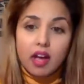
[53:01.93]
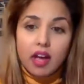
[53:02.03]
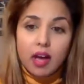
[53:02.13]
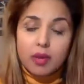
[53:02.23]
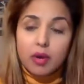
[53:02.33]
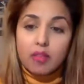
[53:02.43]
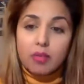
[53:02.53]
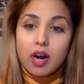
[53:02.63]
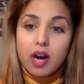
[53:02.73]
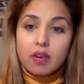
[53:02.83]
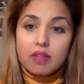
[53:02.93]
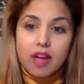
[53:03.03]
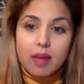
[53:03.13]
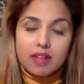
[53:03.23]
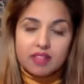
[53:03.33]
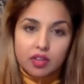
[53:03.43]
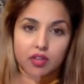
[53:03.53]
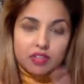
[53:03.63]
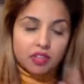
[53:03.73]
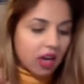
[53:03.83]
They're not even part of our family, so you can
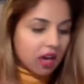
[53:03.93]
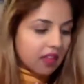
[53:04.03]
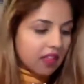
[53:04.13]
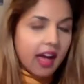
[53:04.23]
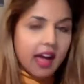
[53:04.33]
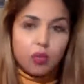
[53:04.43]
just cover that